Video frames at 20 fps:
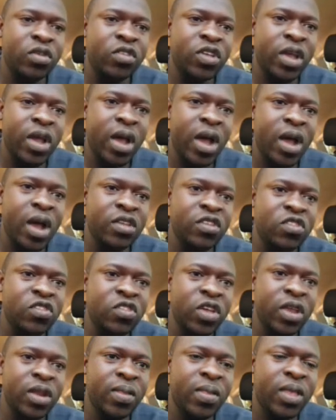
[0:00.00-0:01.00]
aortic
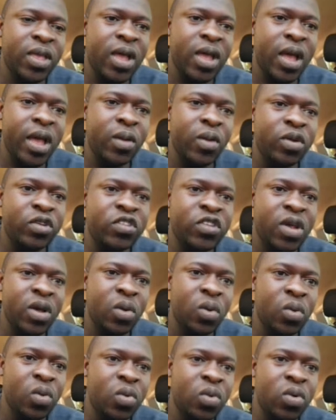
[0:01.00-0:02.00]
arch, and the
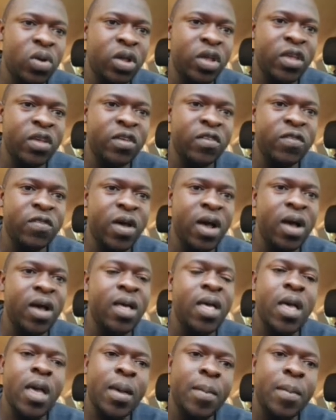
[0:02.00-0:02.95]
aorta will give